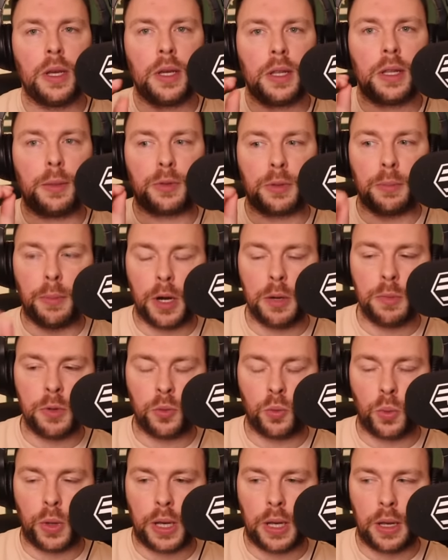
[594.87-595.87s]
There was a
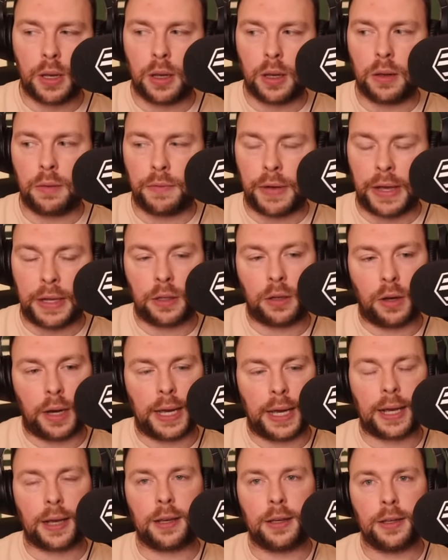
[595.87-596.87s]
moment where Van
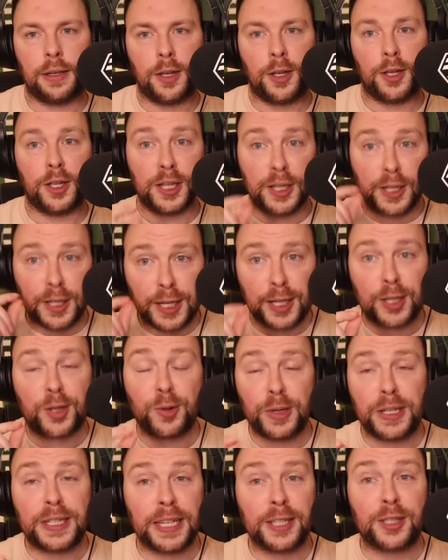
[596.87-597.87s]
Dijk
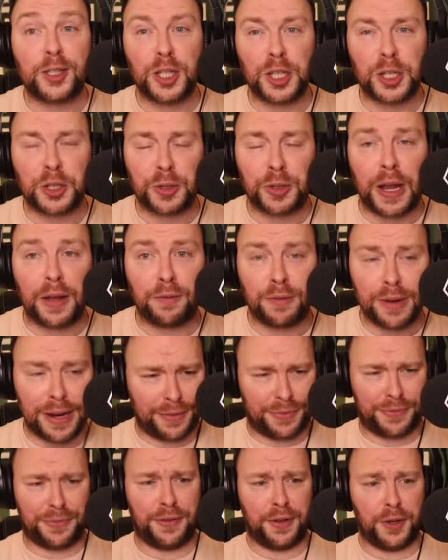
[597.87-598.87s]
literally said to the
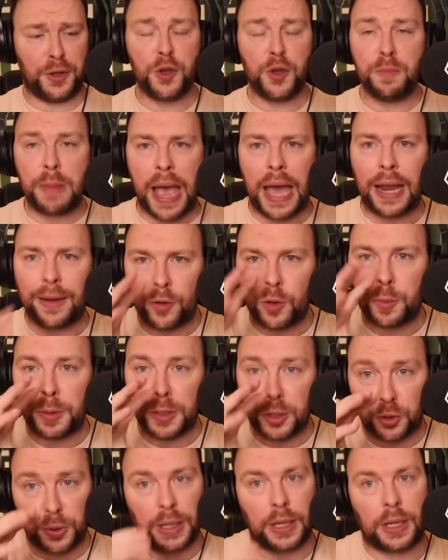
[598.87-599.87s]
ref, "Are you mad? Have you
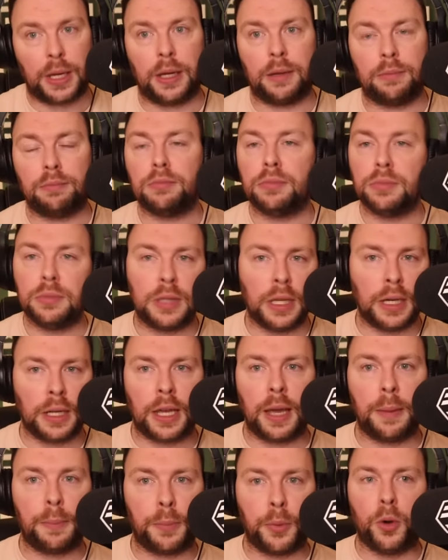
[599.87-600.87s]
been drinking?" Didn't
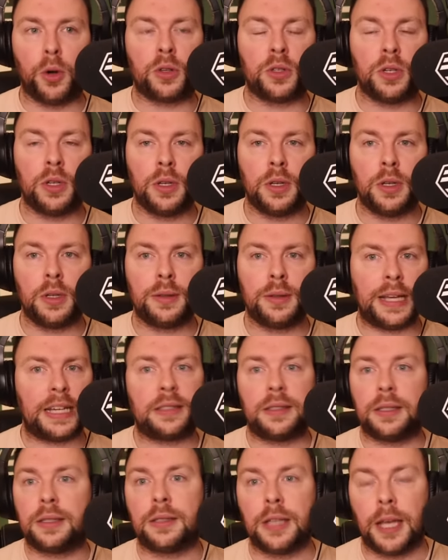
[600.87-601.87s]
get booked. That's
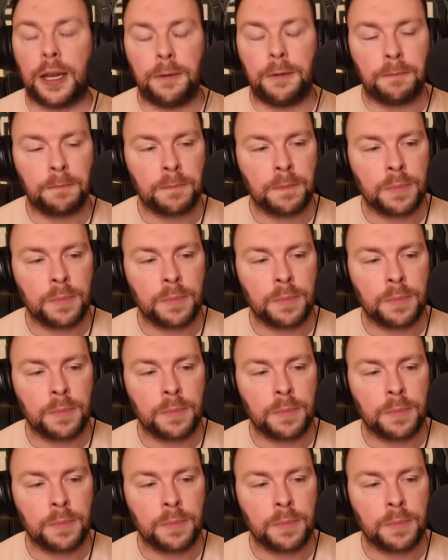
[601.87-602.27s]
dissent.